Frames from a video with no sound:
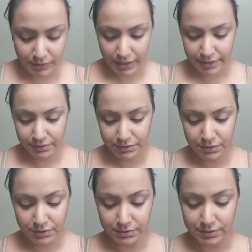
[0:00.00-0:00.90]
I don't
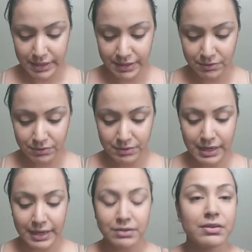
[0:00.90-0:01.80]
know. I don't
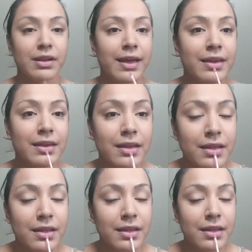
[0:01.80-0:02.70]
I don't like it.